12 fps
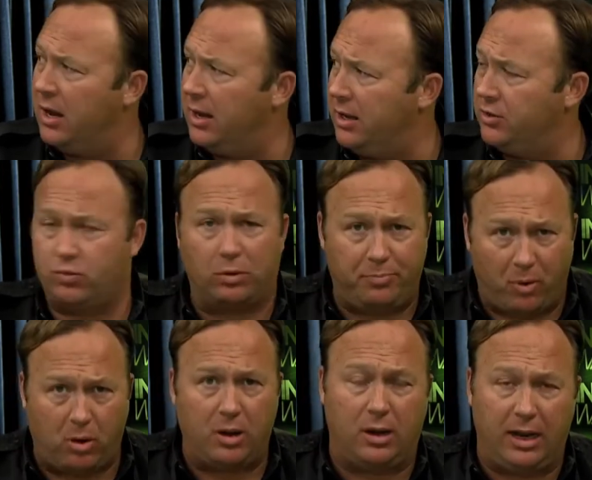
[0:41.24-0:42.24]
is
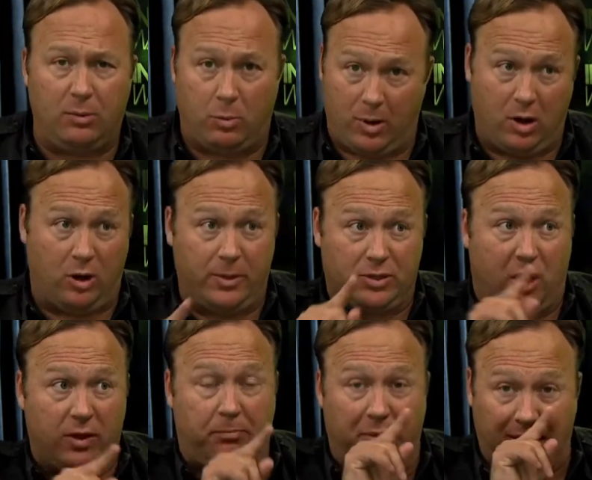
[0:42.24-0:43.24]
reportedly, we were hearing this on
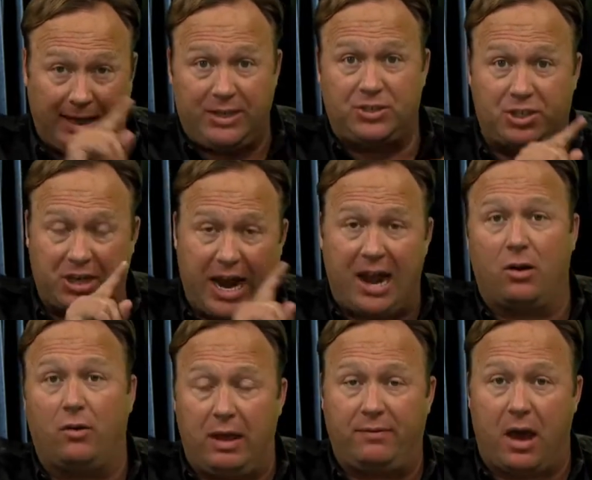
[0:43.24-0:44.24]
the police scanner
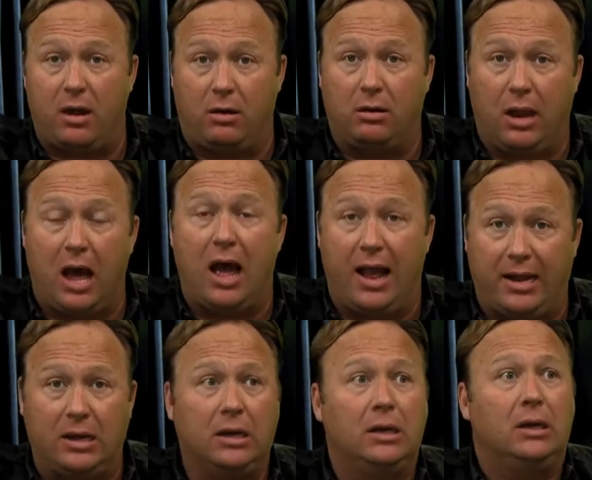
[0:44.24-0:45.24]
they've got online,